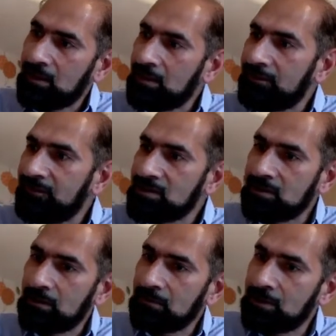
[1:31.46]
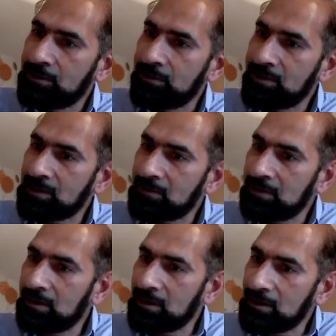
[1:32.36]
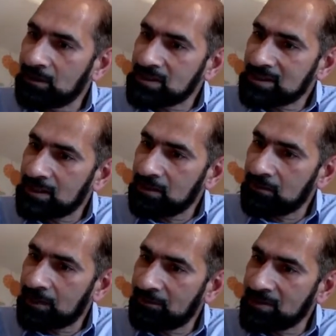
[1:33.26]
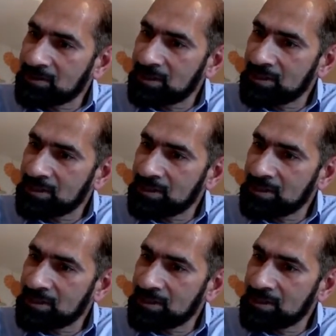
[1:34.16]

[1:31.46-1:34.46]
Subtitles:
The first thing I'm going to do is I'm going to highlight this kilogram business,